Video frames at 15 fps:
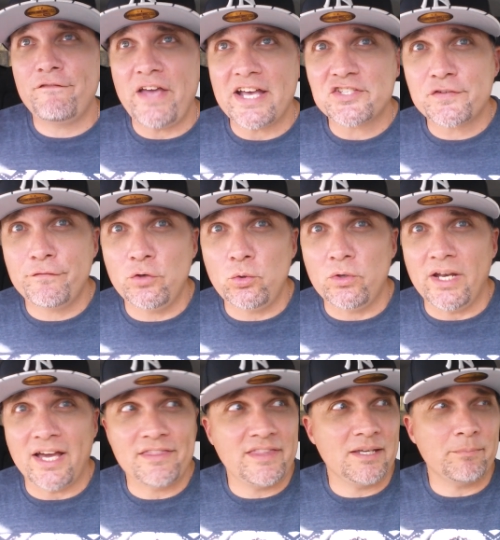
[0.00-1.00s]
fast food.
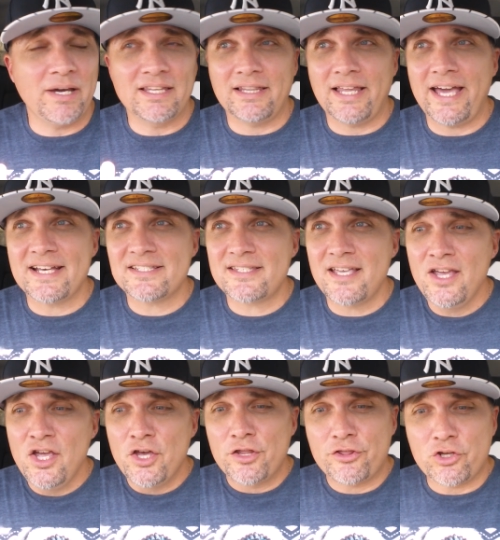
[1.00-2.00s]
I think my last
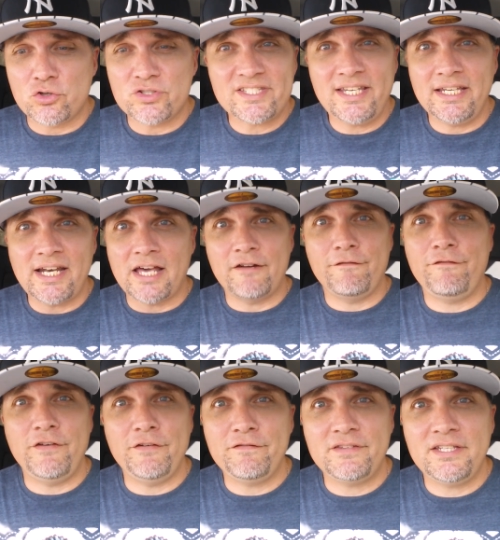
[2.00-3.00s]
13 out of
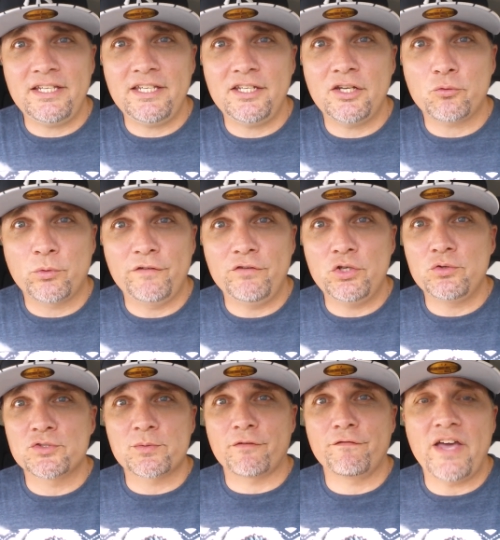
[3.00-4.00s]
15
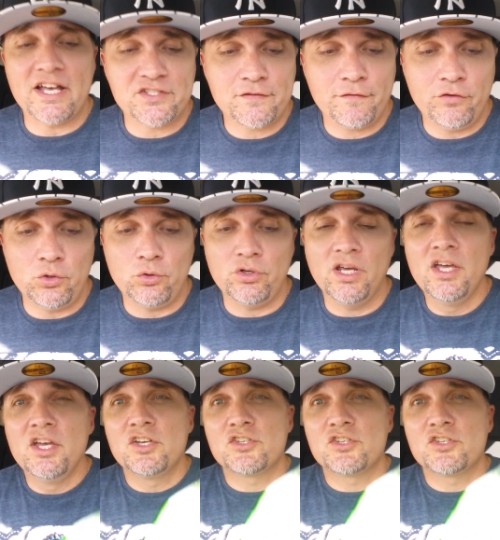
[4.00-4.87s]
reviews were fast food.